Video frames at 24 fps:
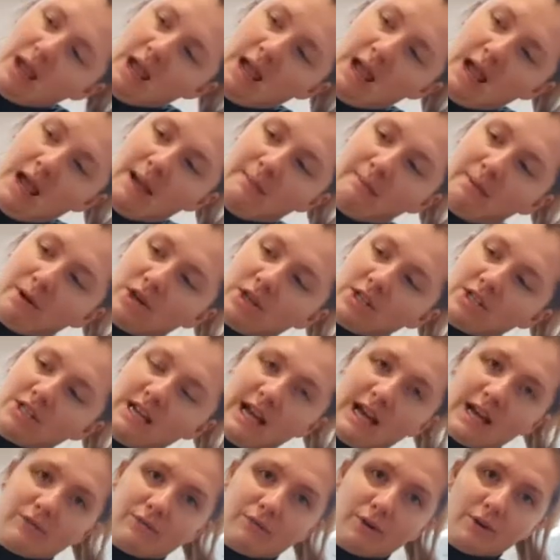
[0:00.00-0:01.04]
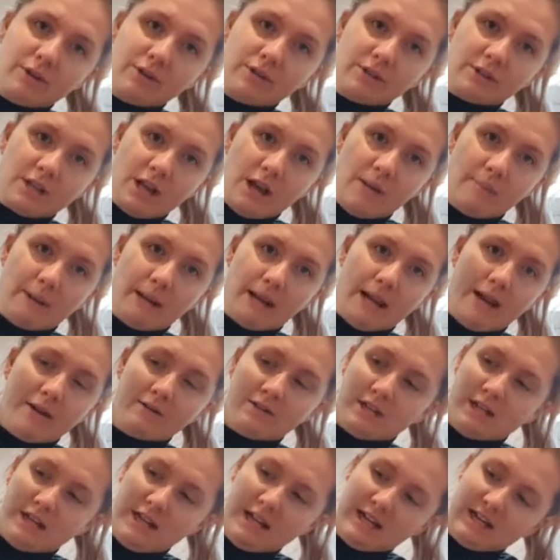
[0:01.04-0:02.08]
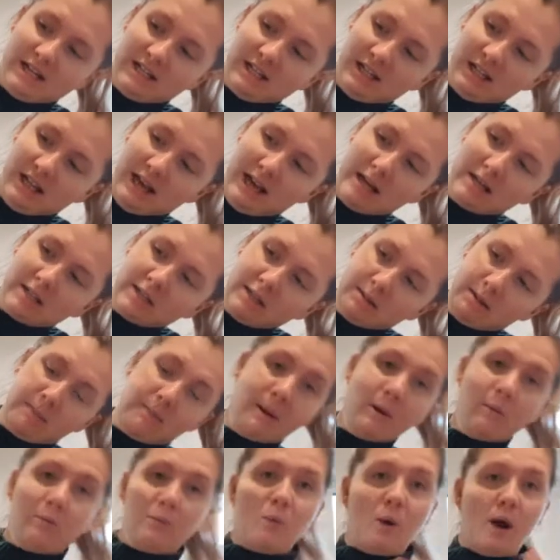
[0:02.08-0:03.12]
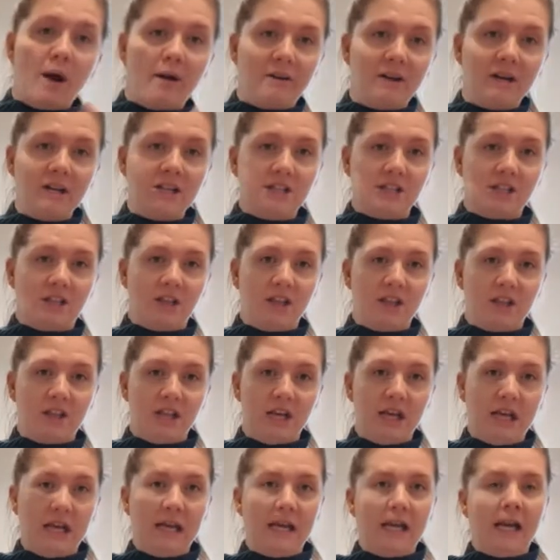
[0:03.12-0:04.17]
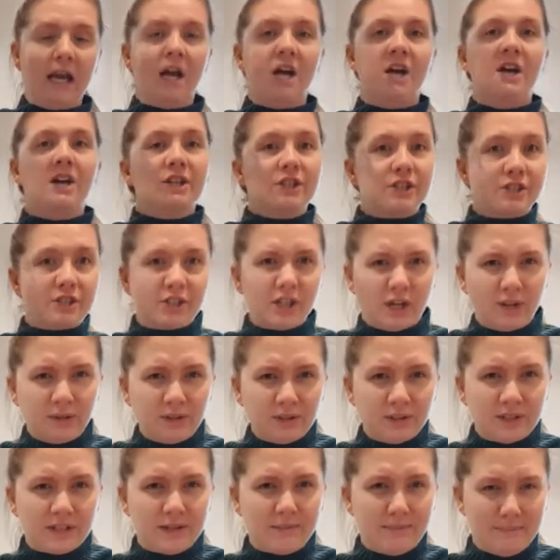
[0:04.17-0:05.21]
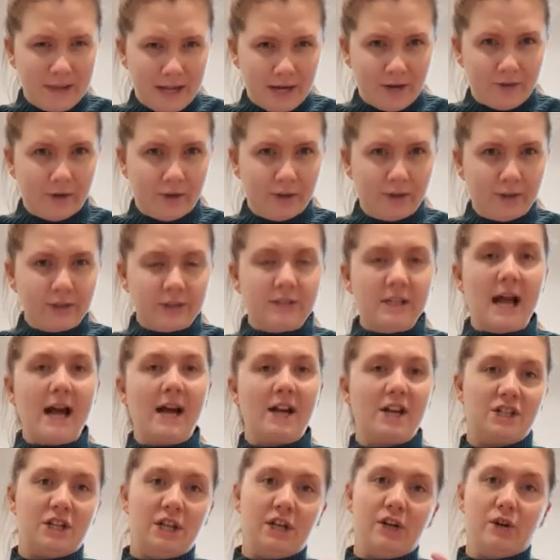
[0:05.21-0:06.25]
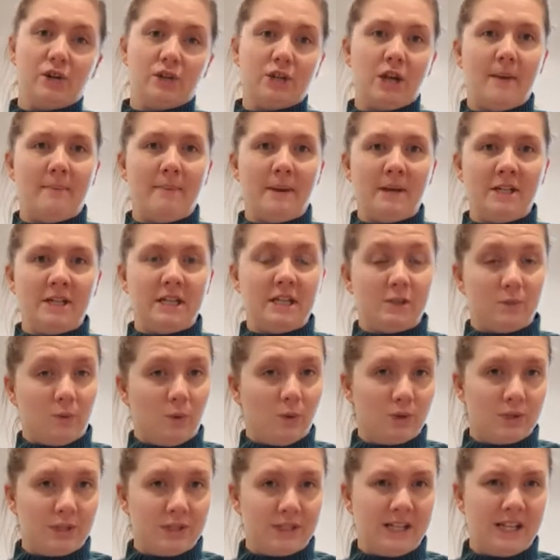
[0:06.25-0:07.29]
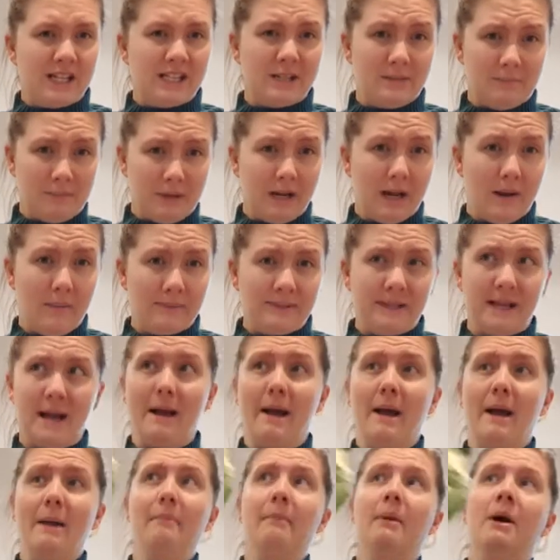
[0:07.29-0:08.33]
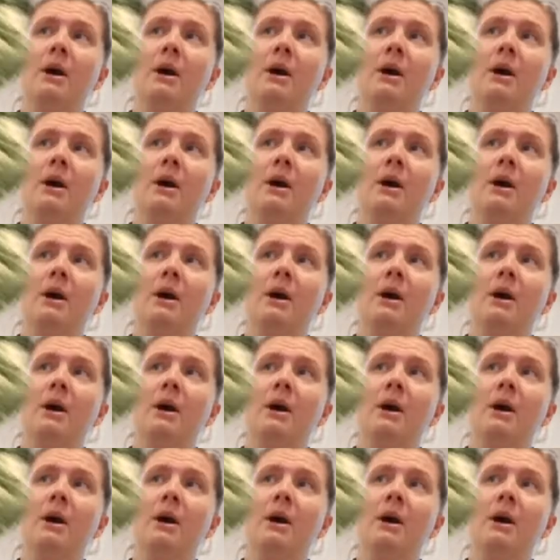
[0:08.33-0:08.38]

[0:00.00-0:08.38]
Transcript: And because he had roots coming out and into that, I'm a bit worried that the salts and minerals actually got up into his water system and upset him,